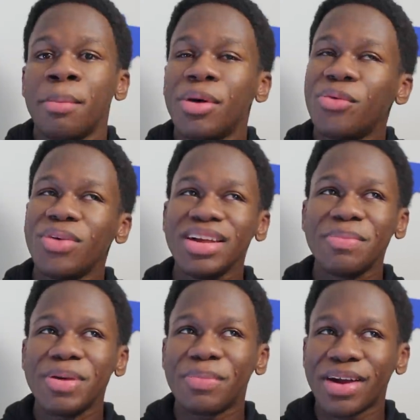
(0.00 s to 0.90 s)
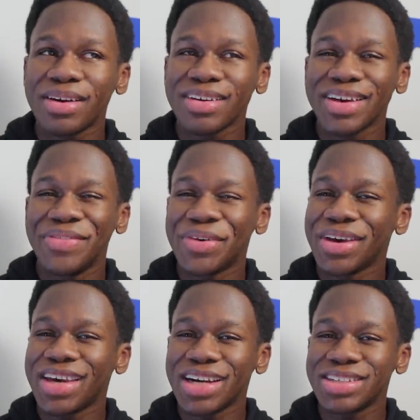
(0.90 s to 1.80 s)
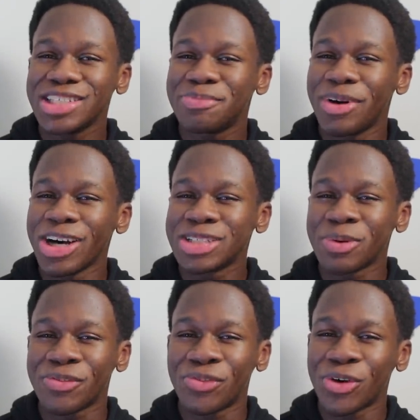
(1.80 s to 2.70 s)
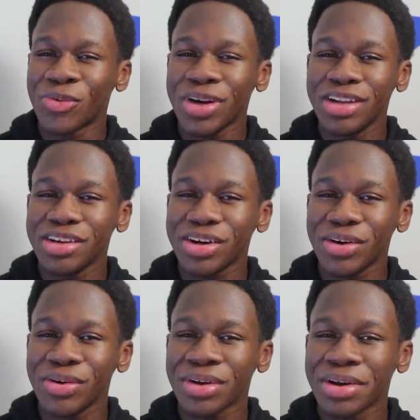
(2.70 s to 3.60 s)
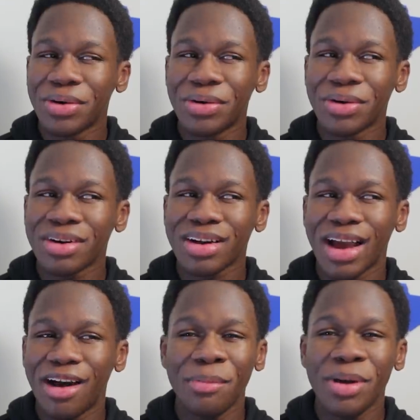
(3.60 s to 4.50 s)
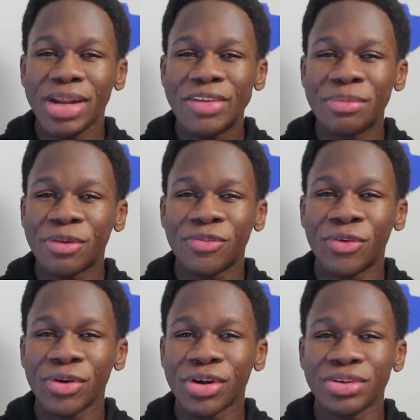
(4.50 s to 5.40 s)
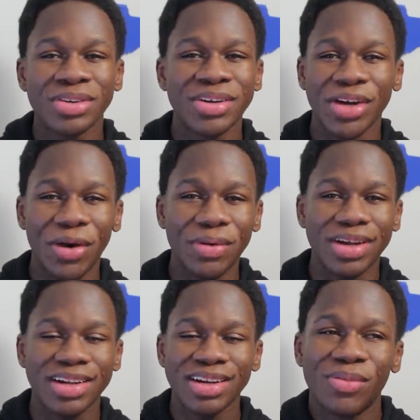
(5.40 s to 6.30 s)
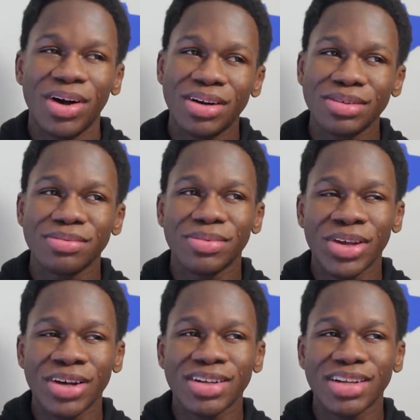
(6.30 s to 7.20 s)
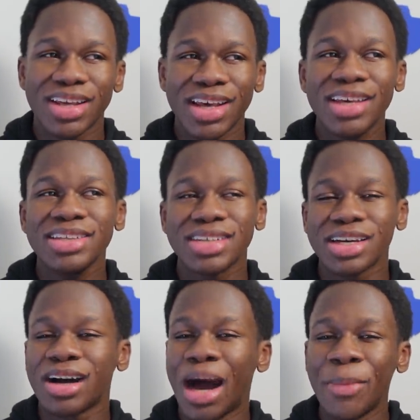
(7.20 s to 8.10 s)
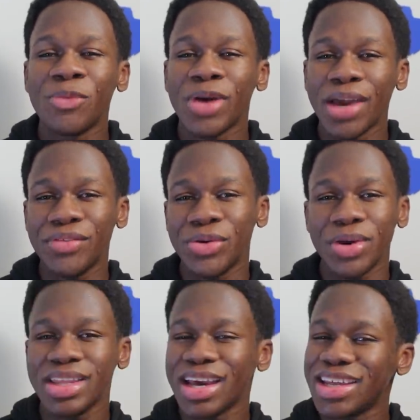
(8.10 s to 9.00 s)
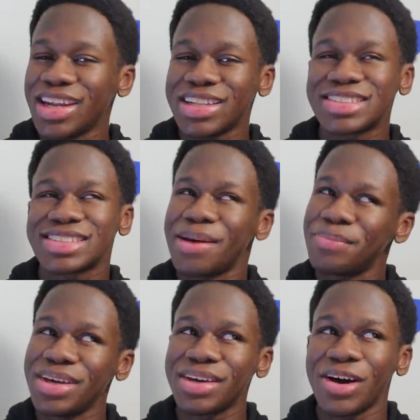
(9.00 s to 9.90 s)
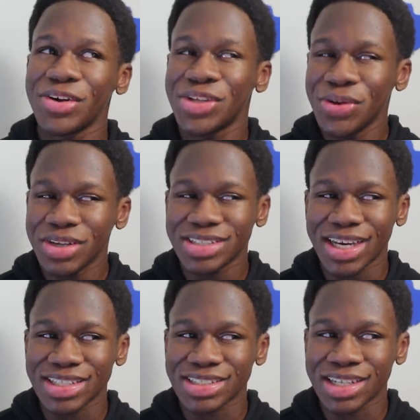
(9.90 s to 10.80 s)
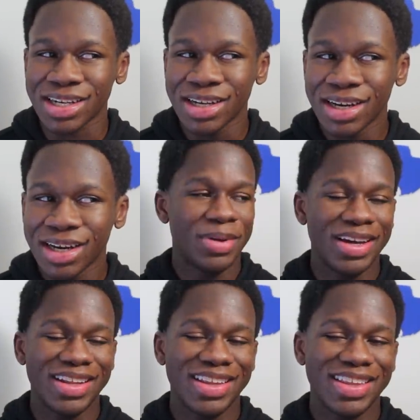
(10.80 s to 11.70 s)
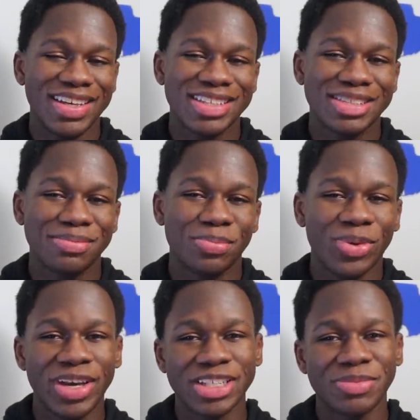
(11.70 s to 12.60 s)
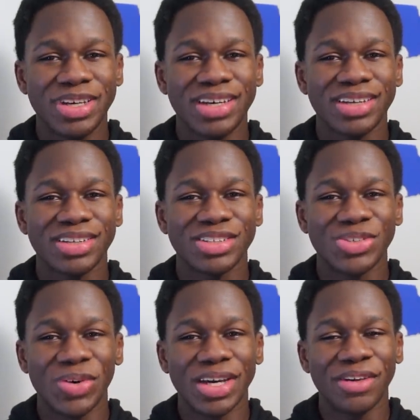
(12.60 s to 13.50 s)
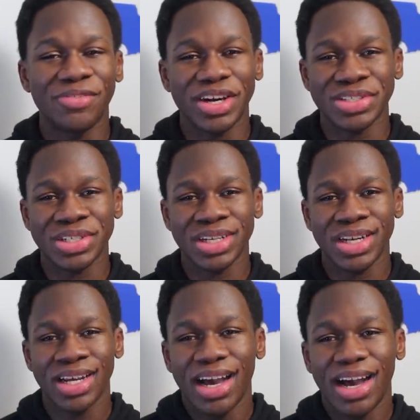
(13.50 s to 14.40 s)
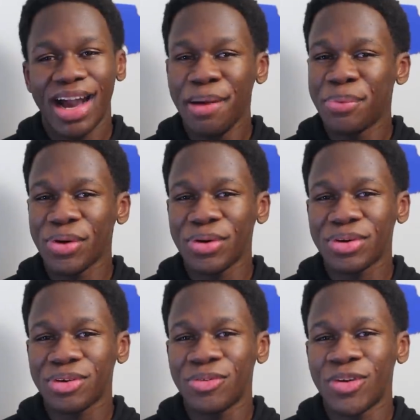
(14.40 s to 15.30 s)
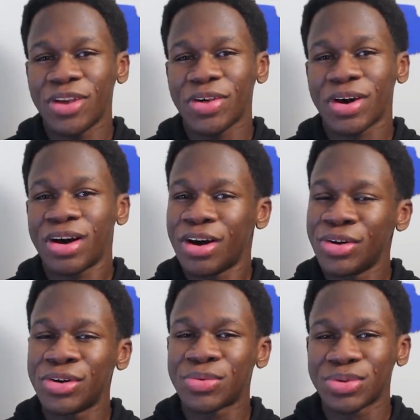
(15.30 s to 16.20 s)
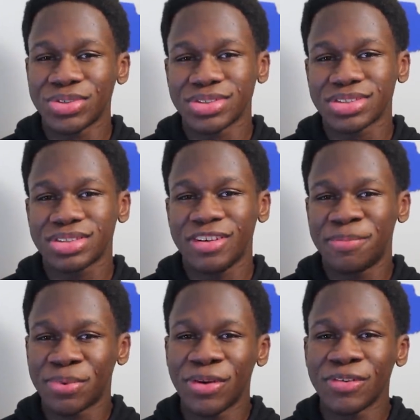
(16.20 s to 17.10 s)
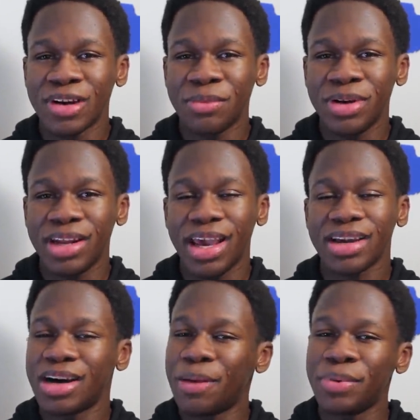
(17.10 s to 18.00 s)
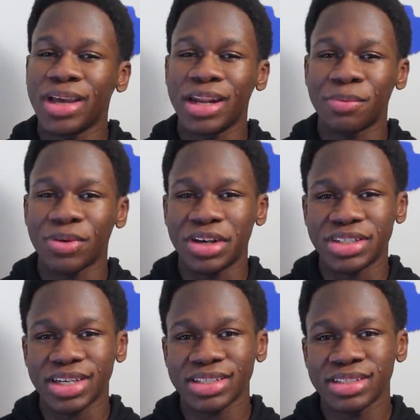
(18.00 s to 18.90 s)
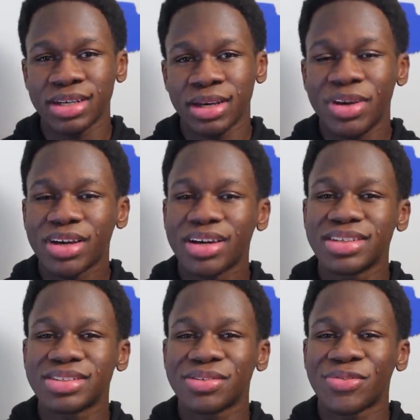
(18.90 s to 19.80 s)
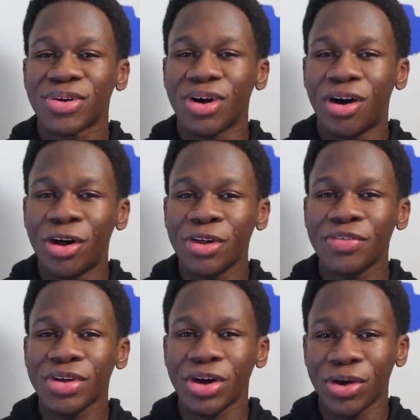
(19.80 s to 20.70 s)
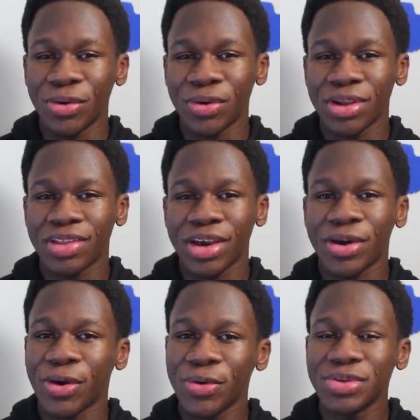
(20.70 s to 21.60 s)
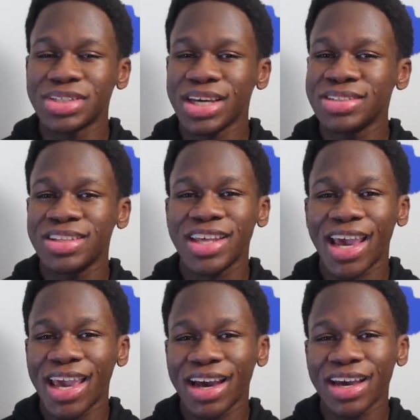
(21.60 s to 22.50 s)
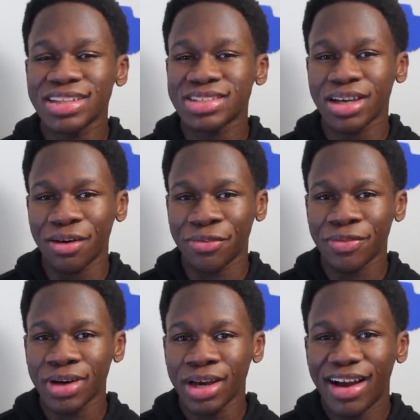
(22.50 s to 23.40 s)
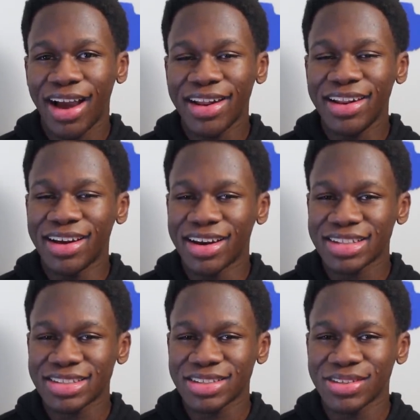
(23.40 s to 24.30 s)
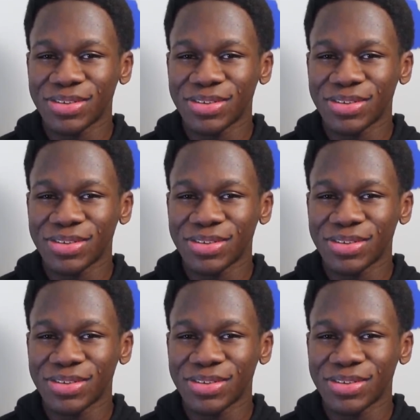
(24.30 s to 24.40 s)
But wouldn't it be better if you could catch these bugs before running the code? Or how about even before you're done coding? Well, there is a common way of doing that, and it's something called unit testing, but this brings me to a confession. I broke one of the cardinal rules of programming a complicated project, because for all of the code that goes into the AI itself, I did not